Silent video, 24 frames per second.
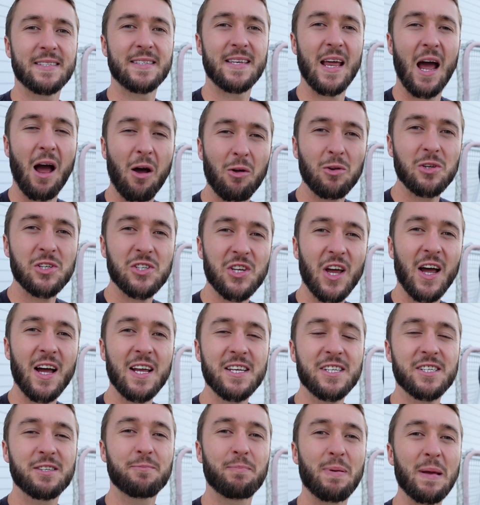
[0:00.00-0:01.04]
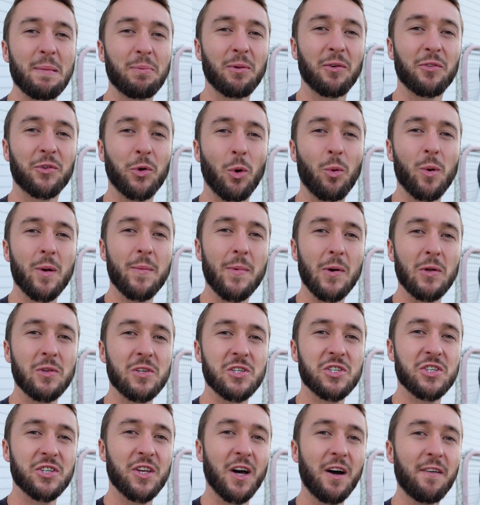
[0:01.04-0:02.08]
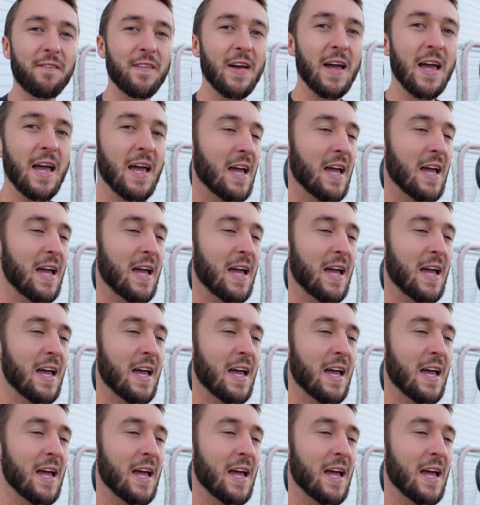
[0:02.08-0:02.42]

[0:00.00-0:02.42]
downsides people have told me about this stuff